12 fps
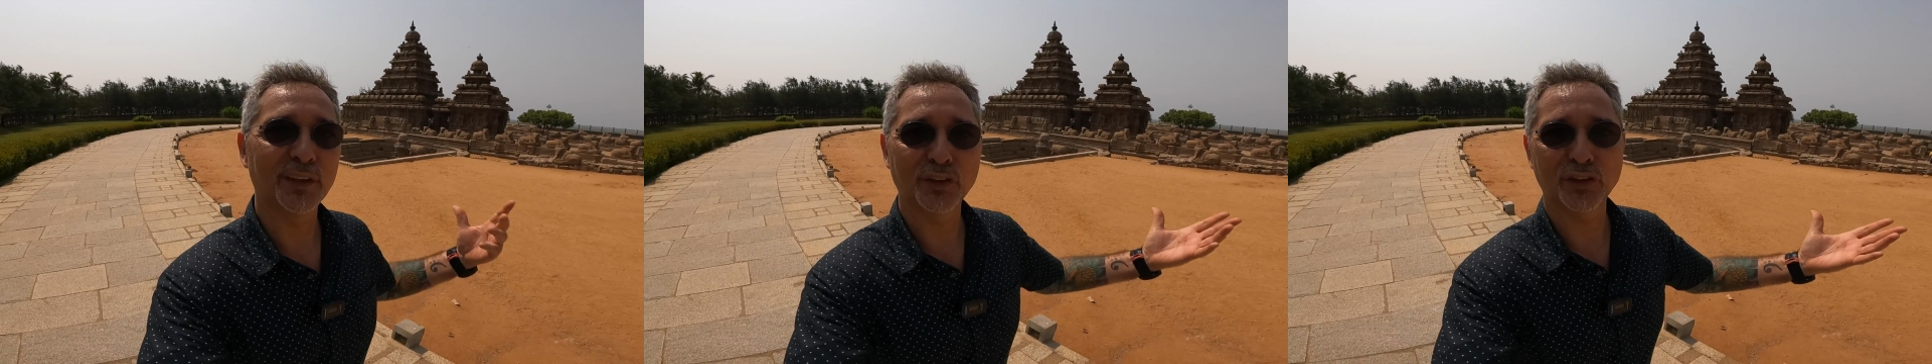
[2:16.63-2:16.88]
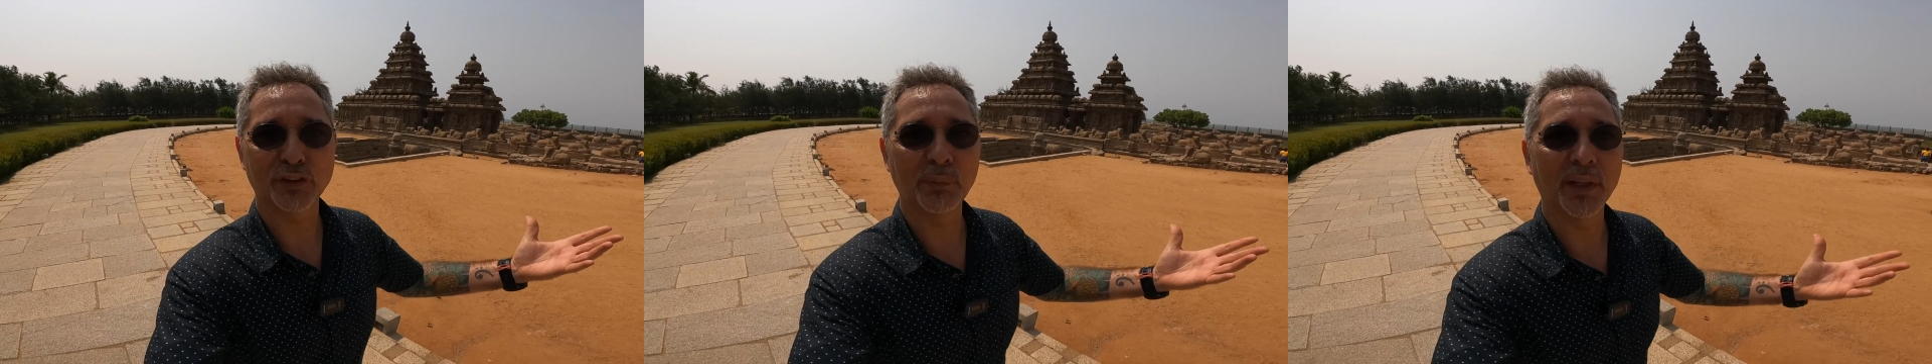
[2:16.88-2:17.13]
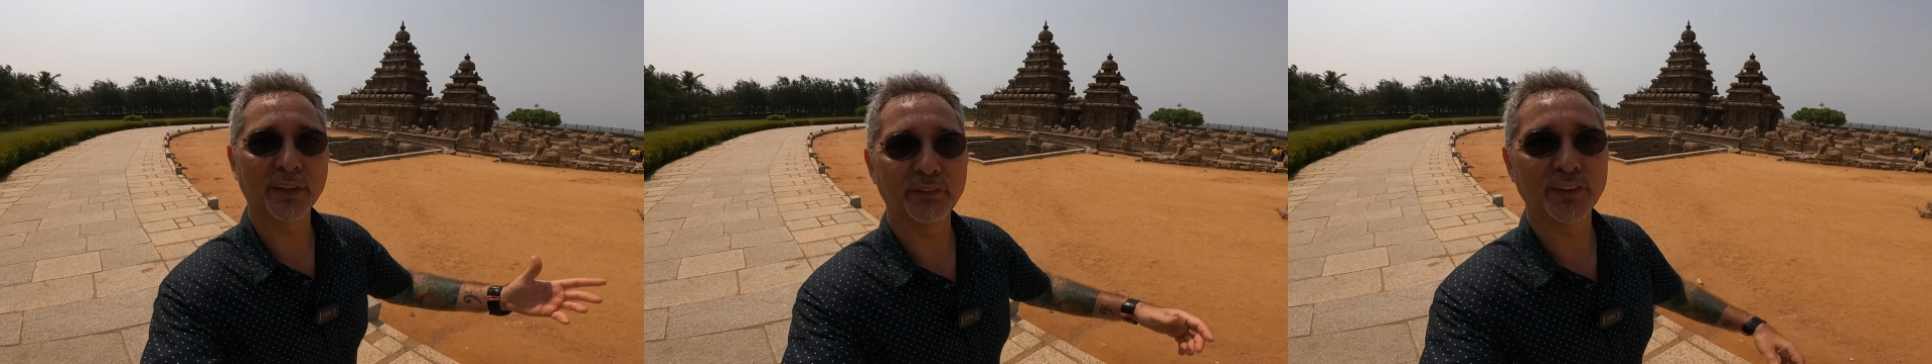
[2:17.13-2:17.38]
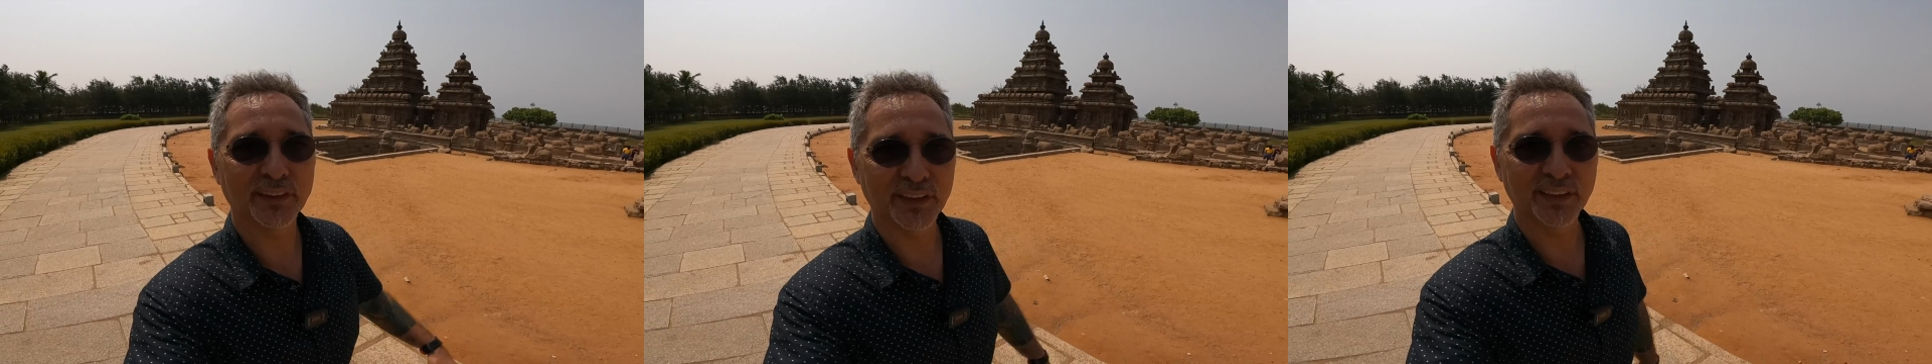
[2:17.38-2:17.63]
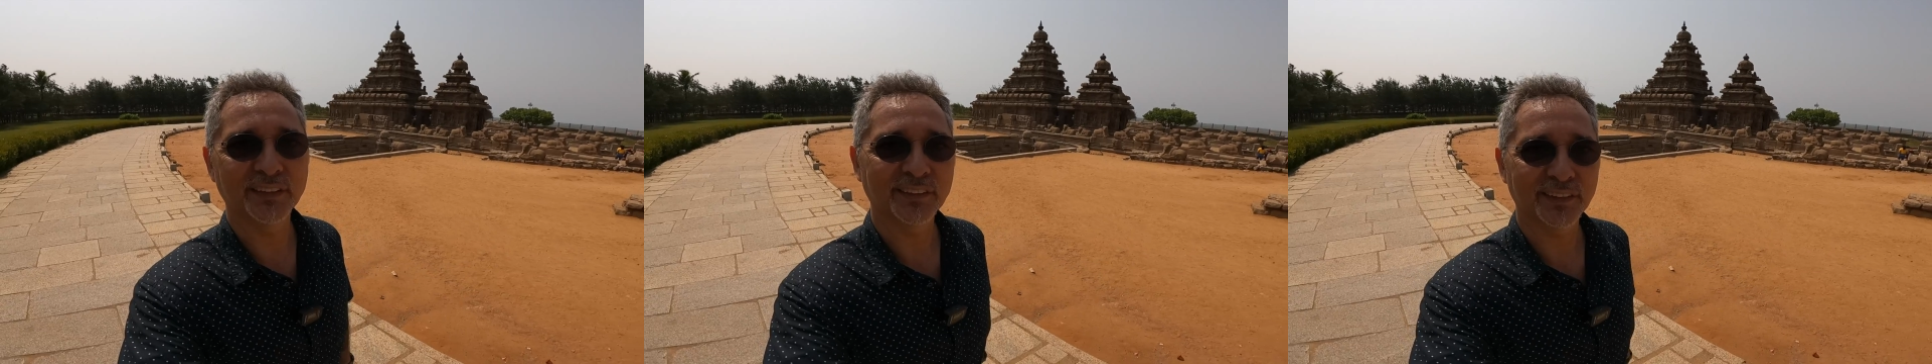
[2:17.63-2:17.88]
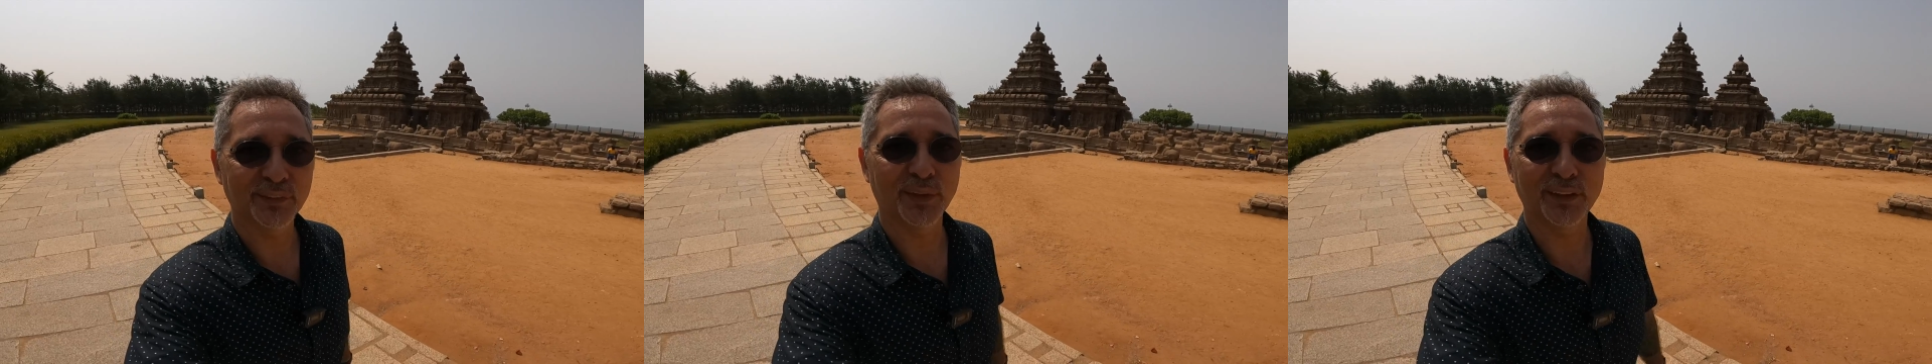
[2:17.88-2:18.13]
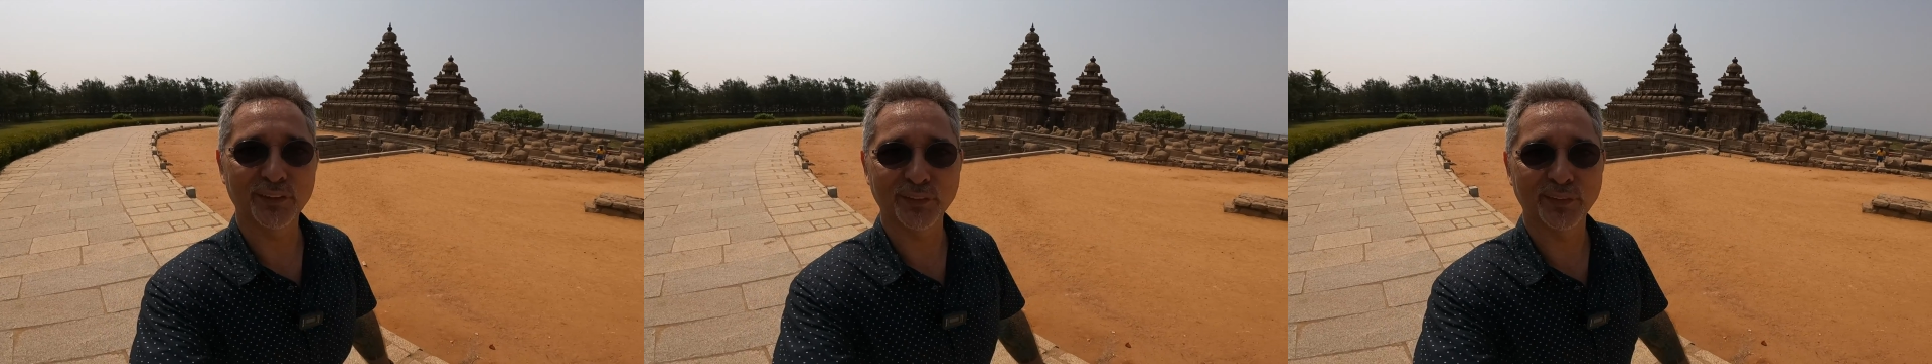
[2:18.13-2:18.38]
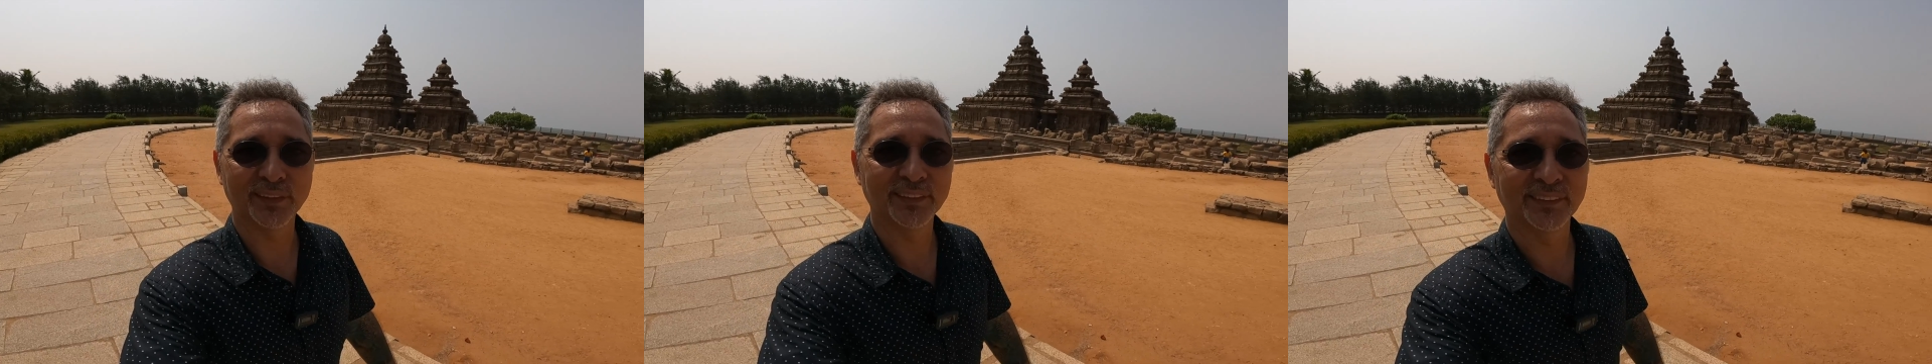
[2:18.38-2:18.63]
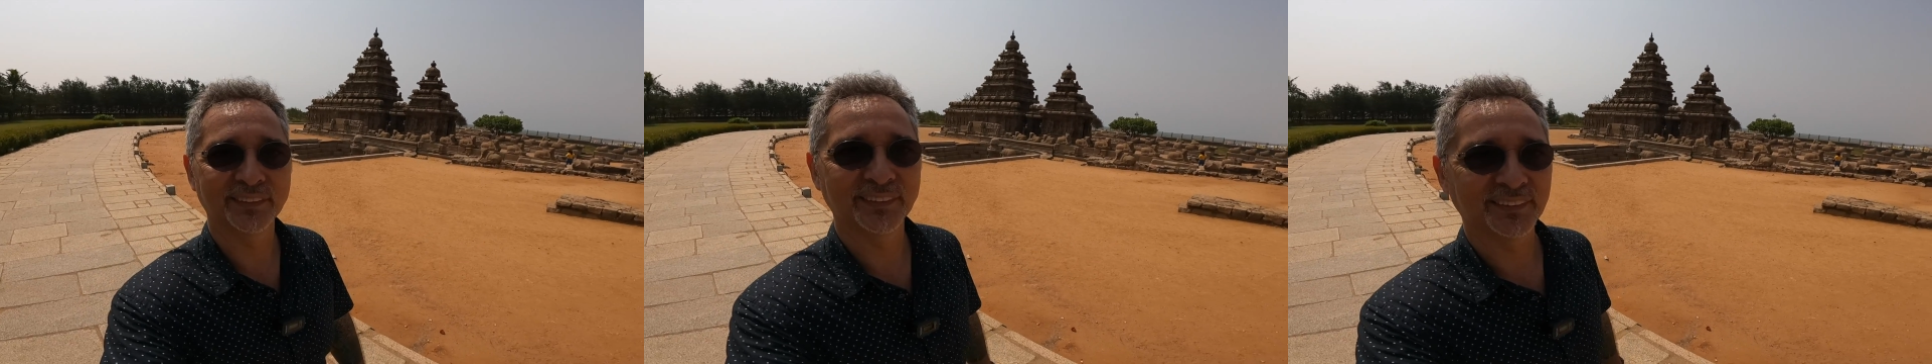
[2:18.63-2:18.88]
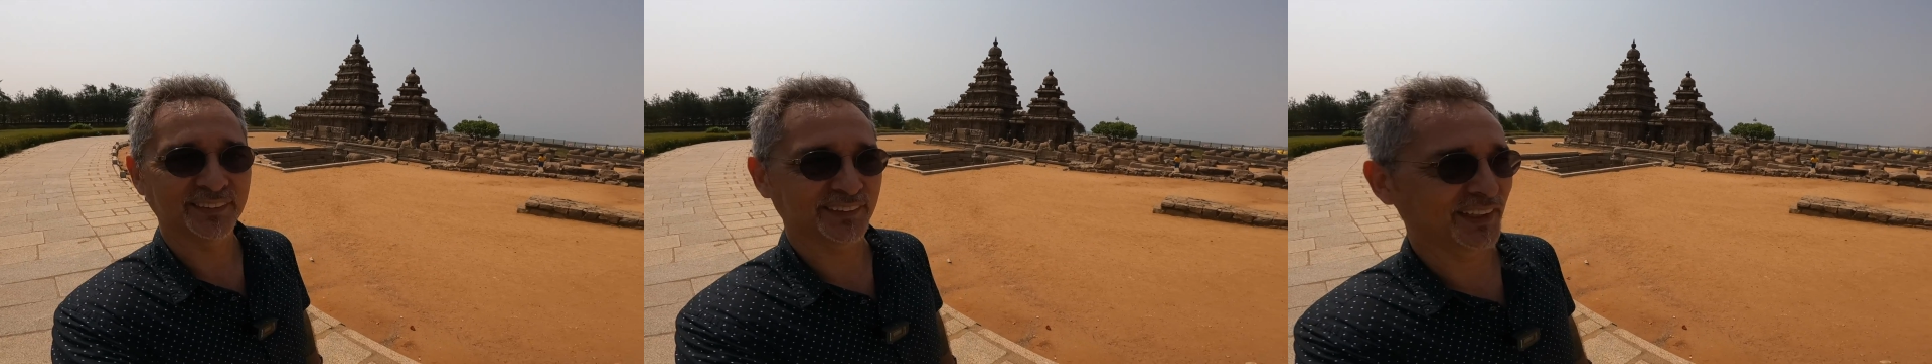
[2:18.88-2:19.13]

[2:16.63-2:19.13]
the smell of the sea, it's quite cool. It's